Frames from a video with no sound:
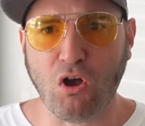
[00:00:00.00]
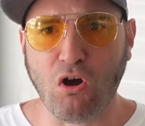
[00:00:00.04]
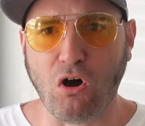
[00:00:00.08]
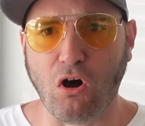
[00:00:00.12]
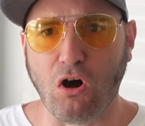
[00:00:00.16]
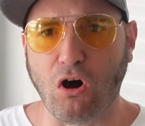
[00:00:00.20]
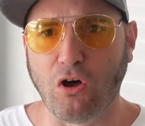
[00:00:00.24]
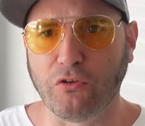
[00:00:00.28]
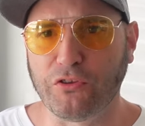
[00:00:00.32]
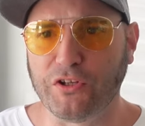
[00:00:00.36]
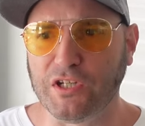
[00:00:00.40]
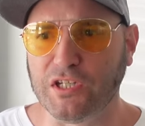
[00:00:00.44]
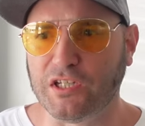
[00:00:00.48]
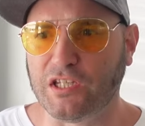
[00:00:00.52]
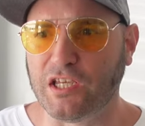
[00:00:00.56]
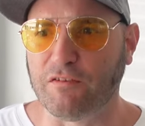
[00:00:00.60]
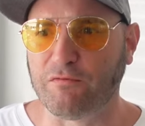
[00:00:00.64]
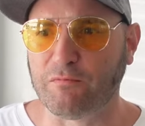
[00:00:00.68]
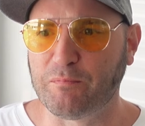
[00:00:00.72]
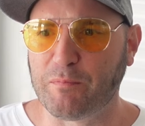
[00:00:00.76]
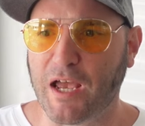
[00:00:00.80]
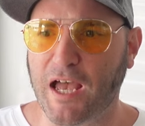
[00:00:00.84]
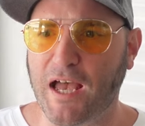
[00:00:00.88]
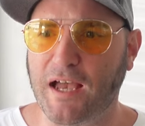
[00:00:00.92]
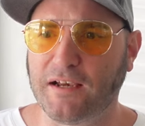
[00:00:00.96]
all the
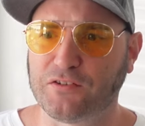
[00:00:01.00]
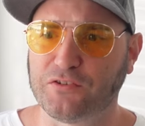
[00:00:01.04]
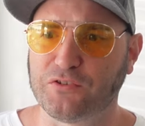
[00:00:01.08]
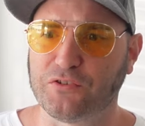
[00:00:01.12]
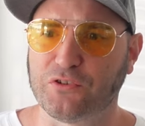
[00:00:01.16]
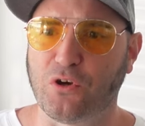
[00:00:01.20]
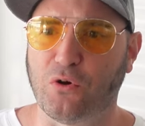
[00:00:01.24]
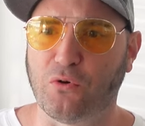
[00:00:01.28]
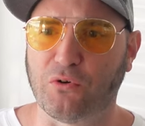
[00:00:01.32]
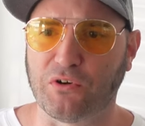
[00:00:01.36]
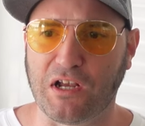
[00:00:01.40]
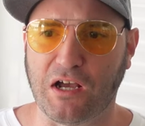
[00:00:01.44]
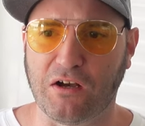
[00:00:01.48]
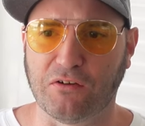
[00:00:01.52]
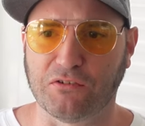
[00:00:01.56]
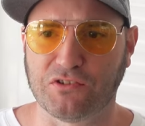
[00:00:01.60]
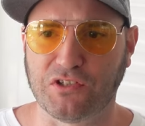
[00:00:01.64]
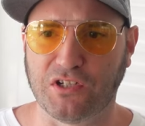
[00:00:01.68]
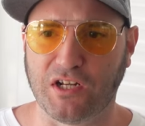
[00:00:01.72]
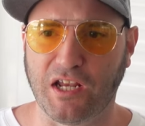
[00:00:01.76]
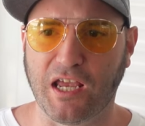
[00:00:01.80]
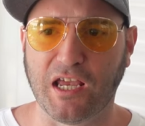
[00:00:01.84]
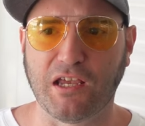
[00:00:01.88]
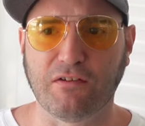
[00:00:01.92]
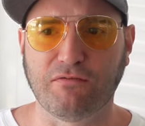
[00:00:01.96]
gift packs are going out
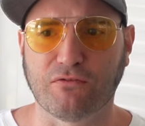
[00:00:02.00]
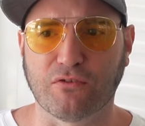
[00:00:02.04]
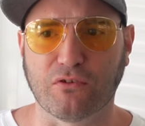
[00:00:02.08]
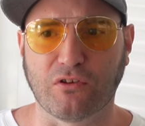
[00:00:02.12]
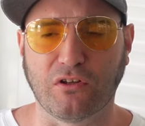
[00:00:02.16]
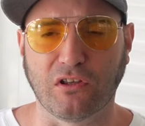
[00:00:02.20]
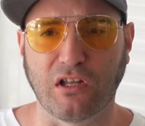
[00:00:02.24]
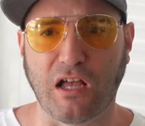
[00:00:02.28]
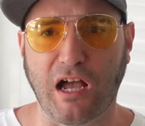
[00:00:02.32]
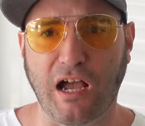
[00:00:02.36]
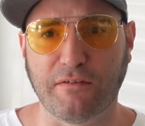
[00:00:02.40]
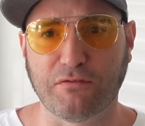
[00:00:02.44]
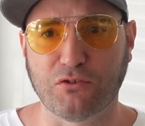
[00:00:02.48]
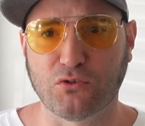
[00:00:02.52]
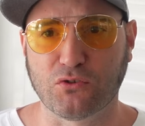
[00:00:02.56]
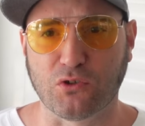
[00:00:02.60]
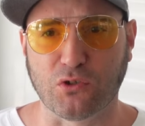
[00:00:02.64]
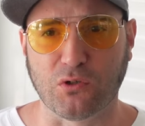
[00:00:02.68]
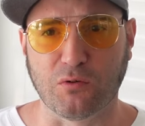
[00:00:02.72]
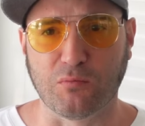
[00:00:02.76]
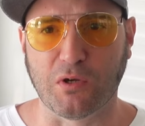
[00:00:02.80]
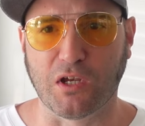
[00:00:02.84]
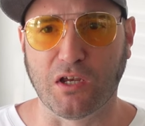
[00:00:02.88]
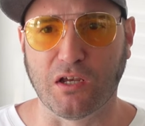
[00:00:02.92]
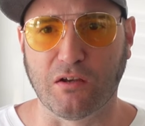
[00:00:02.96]
today for the live
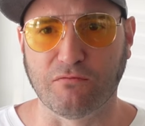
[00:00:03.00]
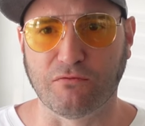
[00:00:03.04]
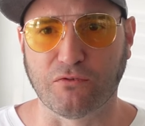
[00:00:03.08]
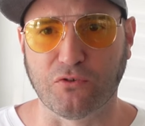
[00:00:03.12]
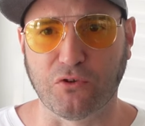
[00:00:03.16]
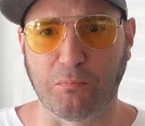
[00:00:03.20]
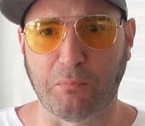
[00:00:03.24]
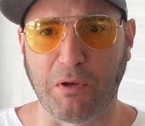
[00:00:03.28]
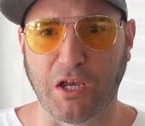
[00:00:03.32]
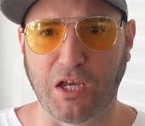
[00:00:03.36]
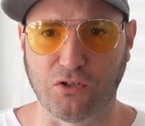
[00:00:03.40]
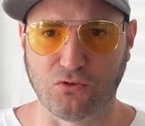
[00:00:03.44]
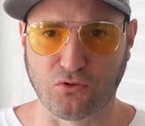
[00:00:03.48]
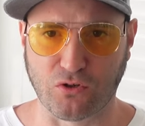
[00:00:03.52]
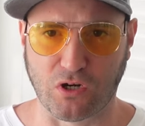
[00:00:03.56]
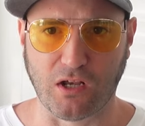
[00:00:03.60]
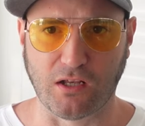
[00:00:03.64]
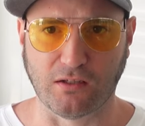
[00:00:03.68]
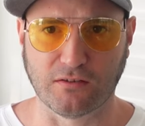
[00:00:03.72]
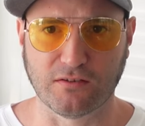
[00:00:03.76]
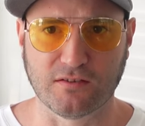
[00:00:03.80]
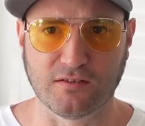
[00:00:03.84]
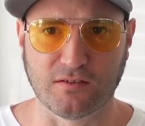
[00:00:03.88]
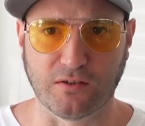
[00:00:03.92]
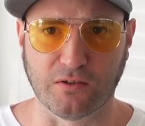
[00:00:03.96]
stream and for the
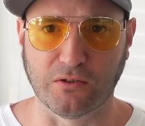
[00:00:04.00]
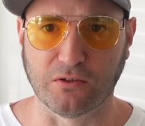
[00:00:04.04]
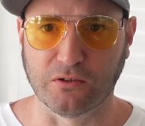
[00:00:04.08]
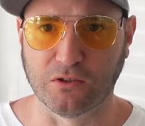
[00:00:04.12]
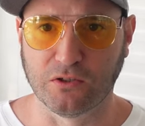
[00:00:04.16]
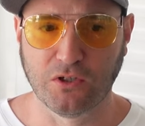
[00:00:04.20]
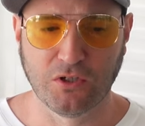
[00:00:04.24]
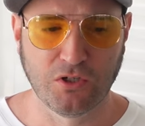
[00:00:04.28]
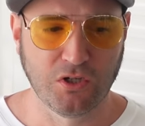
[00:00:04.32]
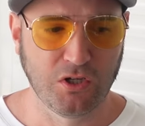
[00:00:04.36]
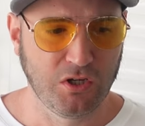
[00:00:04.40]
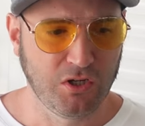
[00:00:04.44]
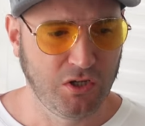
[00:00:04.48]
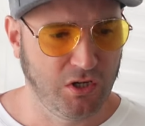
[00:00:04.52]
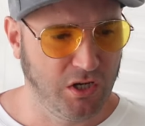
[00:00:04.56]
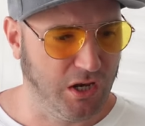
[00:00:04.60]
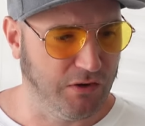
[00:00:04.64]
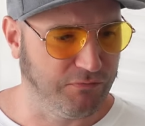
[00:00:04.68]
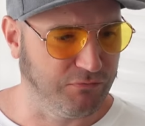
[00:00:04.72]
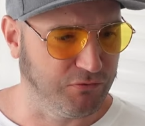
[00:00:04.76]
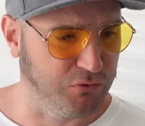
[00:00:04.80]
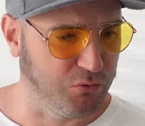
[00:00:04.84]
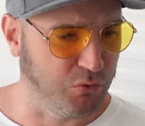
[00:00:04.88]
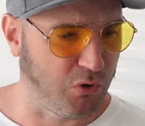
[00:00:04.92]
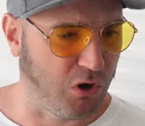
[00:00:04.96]
Patreon. So
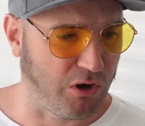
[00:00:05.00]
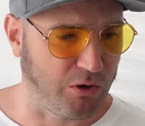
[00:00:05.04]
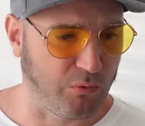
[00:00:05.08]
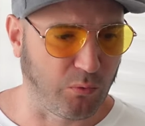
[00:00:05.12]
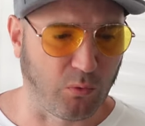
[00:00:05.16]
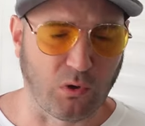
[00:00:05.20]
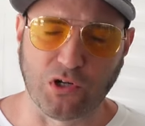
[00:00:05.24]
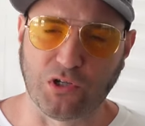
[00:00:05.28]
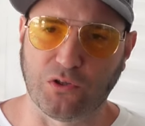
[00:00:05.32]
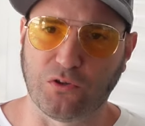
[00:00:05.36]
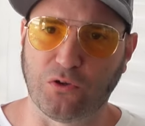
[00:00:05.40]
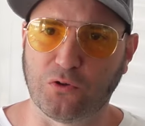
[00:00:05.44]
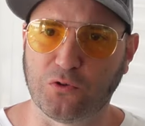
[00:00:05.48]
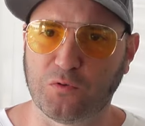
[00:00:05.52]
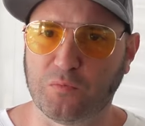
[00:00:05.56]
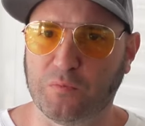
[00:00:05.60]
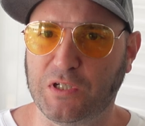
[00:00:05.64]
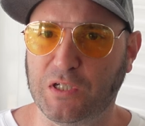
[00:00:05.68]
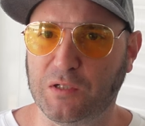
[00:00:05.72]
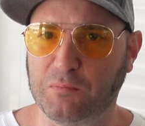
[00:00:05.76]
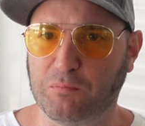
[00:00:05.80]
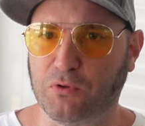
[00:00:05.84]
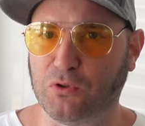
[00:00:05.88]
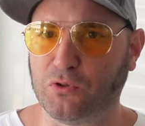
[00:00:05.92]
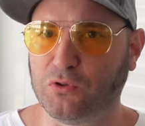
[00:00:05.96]
if you are one of those
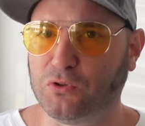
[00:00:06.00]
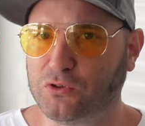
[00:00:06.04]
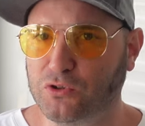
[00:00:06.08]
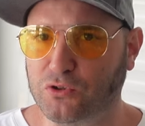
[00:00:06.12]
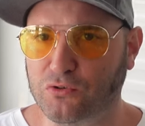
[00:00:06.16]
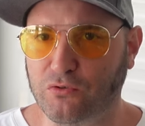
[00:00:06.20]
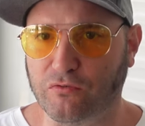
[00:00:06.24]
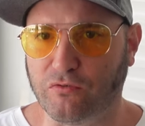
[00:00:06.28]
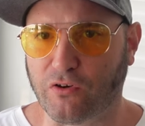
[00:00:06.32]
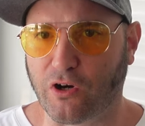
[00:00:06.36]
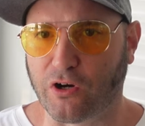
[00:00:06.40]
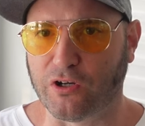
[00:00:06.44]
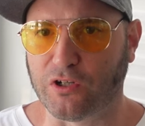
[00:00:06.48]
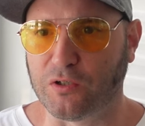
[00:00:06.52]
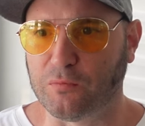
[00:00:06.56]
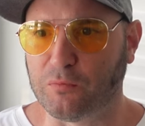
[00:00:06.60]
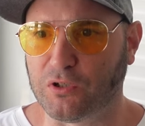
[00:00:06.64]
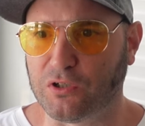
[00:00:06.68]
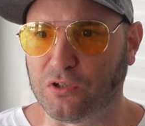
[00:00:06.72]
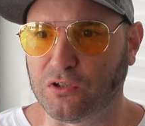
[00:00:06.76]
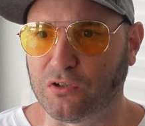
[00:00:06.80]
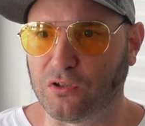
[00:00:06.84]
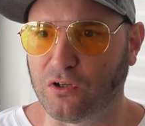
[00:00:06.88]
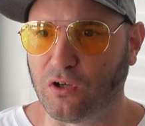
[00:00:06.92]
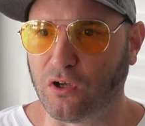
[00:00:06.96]
people, you've already
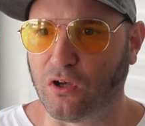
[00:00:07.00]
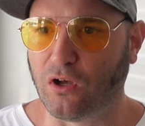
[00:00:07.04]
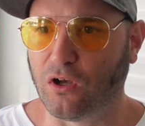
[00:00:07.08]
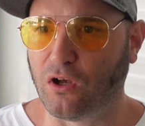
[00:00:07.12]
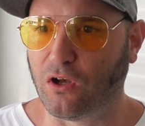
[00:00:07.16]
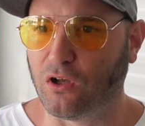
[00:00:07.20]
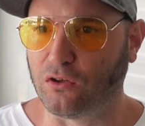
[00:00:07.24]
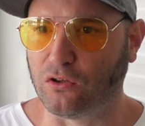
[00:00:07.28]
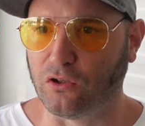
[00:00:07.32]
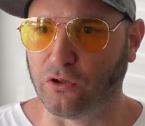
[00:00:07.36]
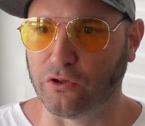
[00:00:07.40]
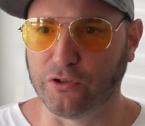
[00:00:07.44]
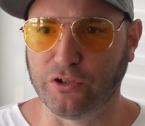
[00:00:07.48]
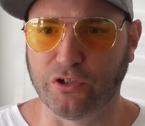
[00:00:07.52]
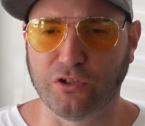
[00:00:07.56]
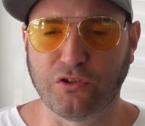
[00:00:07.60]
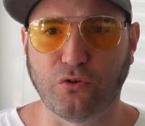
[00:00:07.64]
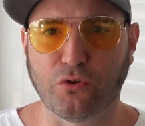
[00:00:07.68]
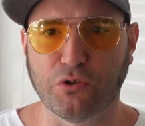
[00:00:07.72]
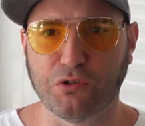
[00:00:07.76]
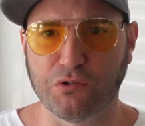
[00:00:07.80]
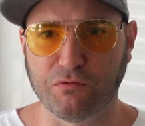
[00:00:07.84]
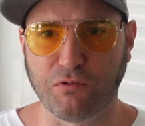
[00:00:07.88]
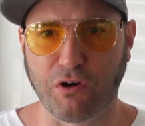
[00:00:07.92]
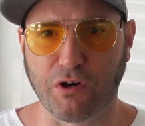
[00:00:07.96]
been alerted
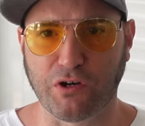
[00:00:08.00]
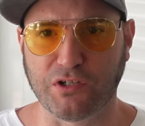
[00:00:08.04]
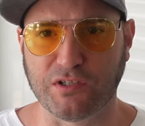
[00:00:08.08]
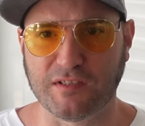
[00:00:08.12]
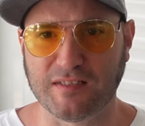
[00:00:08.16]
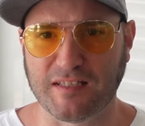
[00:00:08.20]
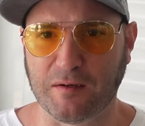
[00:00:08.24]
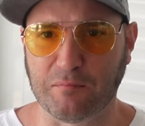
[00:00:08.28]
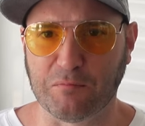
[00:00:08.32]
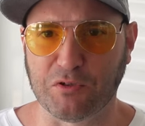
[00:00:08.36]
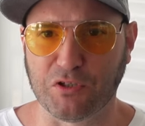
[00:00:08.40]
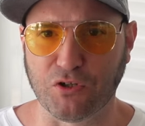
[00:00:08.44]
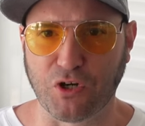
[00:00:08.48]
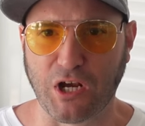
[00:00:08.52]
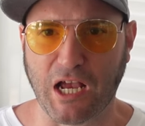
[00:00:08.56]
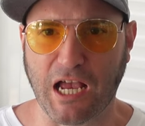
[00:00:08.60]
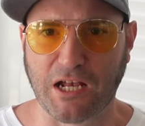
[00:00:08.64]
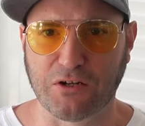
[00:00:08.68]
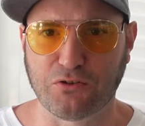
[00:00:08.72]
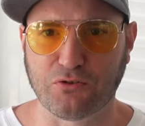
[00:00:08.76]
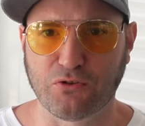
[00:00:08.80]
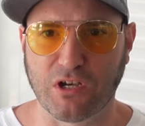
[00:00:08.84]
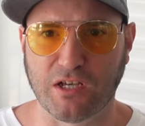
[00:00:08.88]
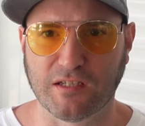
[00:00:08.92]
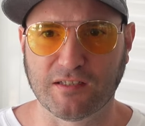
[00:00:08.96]
or you've already sent me your
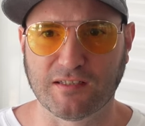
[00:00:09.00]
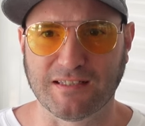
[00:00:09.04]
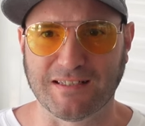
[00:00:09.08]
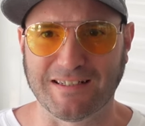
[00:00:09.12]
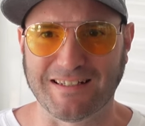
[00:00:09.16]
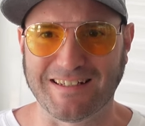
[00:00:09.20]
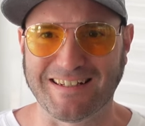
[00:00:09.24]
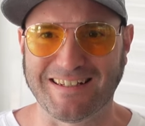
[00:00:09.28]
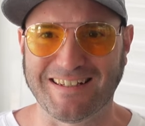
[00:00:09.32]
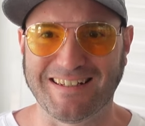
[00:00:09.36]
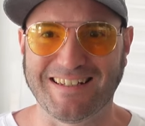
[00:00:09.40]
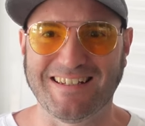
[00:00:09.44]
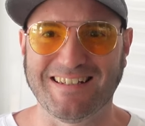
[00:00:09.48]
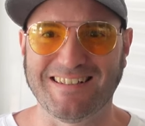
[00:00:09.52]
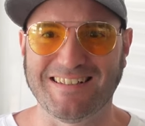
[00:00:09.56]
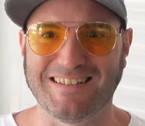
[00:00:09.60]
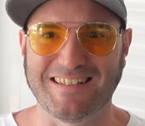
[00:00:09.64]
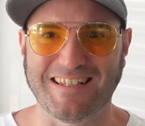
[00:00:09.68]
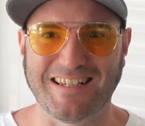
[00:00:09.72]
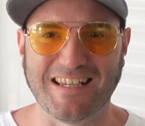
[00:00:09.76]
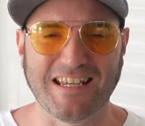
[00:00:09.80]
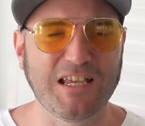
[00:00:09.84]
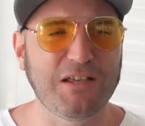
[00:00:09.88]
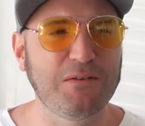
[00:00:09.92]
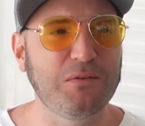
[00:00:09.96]
address and it is
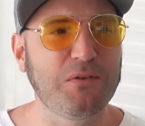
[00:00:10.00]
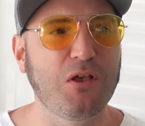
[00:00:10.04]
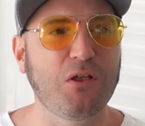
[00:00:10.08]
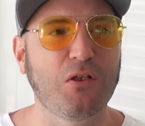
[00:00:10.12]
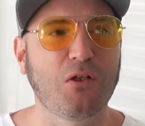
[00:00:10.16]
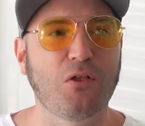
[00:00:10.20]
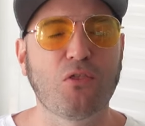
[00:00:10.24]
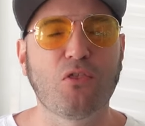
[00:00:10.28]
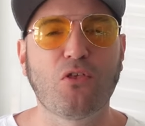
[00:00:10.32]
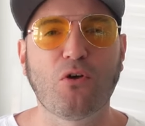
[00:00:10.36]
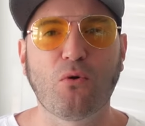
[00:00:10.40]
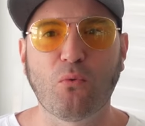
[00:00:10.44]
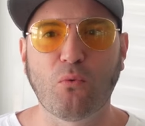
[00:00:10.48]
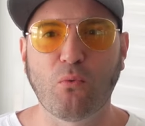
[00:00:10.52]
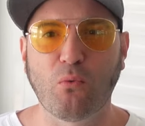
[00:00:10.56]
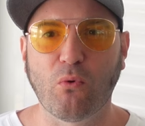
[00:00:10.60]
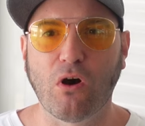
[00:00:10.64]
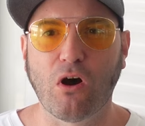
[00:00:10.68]
in the,